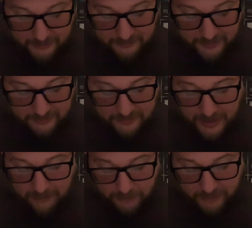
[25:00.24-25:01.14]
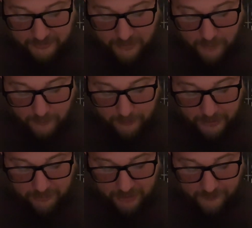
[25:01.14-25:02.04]
anything, Stacy came racing
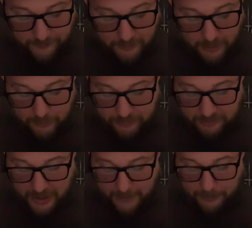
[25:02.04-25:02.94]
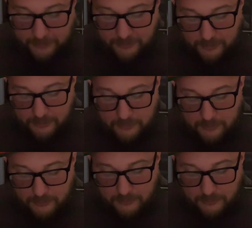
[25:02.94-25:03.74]
over me to try to figure out what just happened.